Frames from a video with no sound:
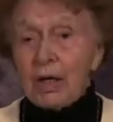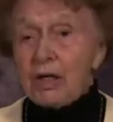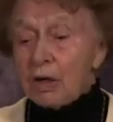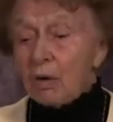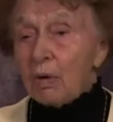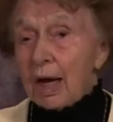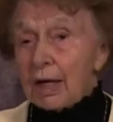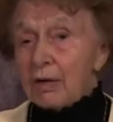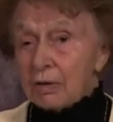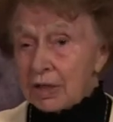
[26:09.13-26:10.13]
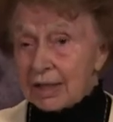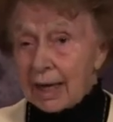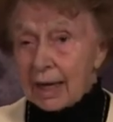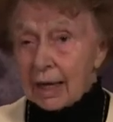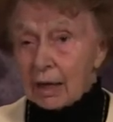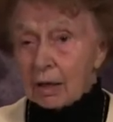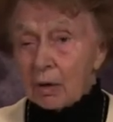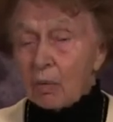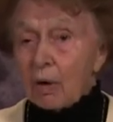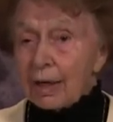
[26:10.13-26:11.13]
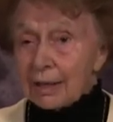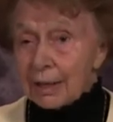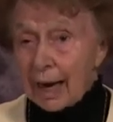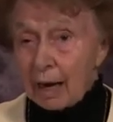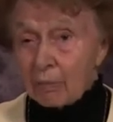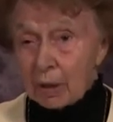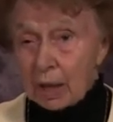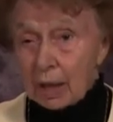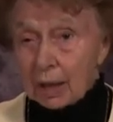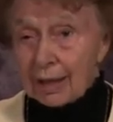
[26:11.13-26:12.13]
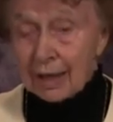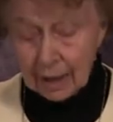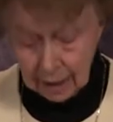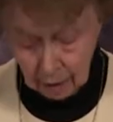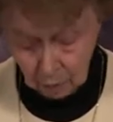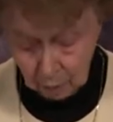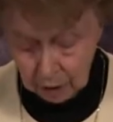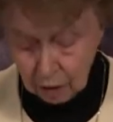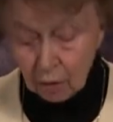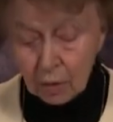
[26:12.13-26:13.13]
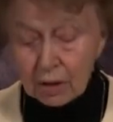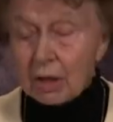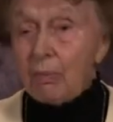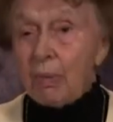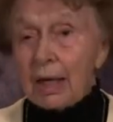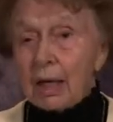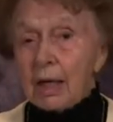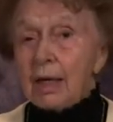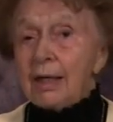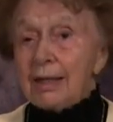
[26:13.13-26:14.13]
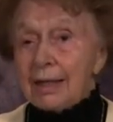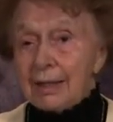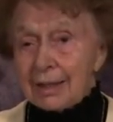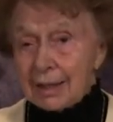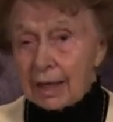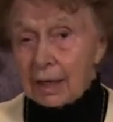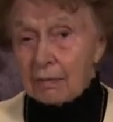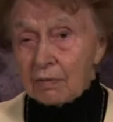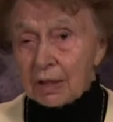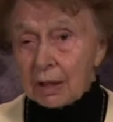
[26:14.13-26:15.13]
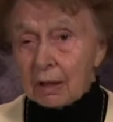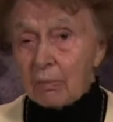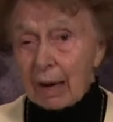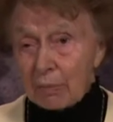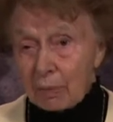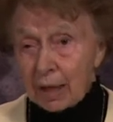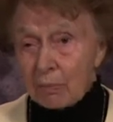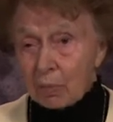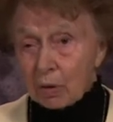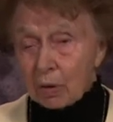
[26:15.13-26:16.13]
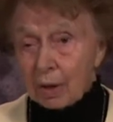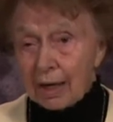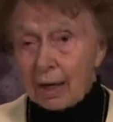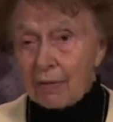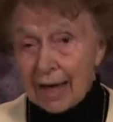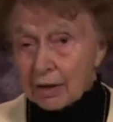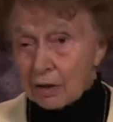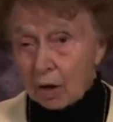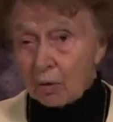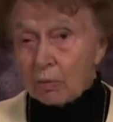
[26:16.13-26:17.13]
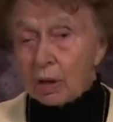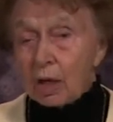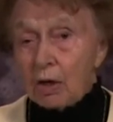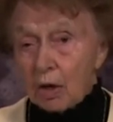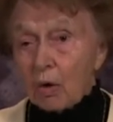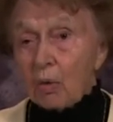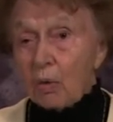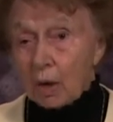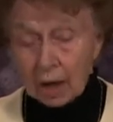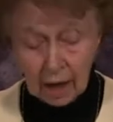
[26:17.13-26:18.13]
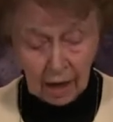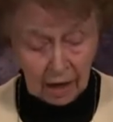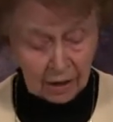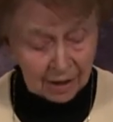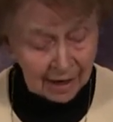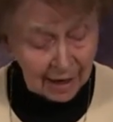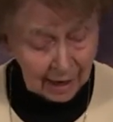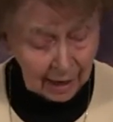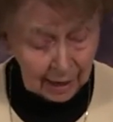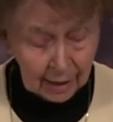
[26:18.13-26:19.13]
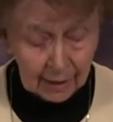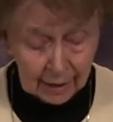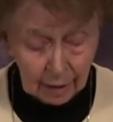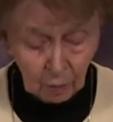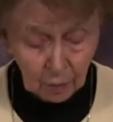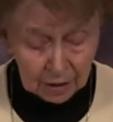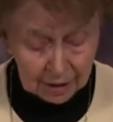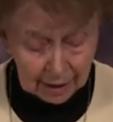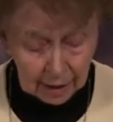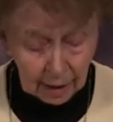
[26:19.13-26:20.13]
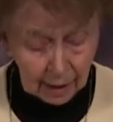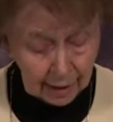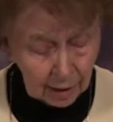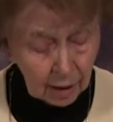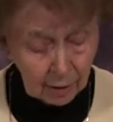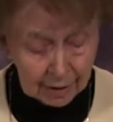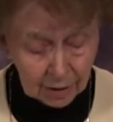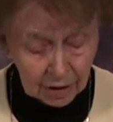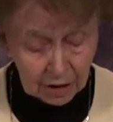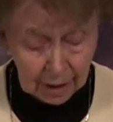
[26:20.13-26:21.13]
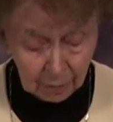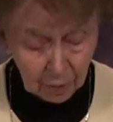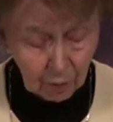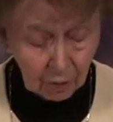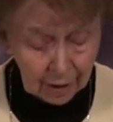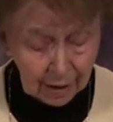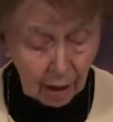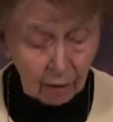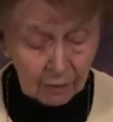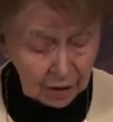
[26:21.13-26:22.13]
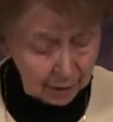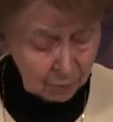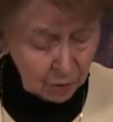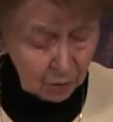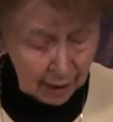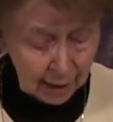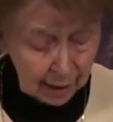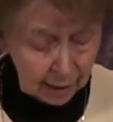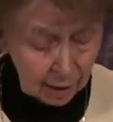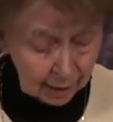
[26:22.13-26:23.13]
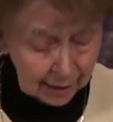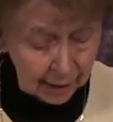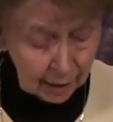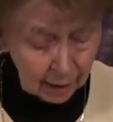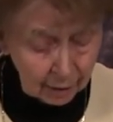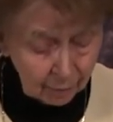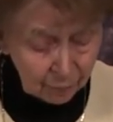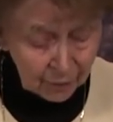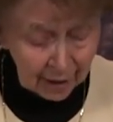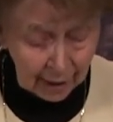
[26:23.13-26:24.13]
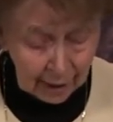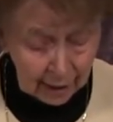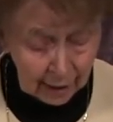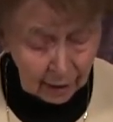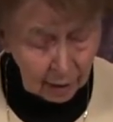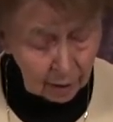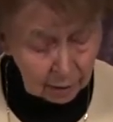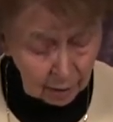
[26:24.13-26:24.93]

we don't understand what is happening, we're going to be deceived by people that don't know God. And then we see in this chapter of chapter 9 again, and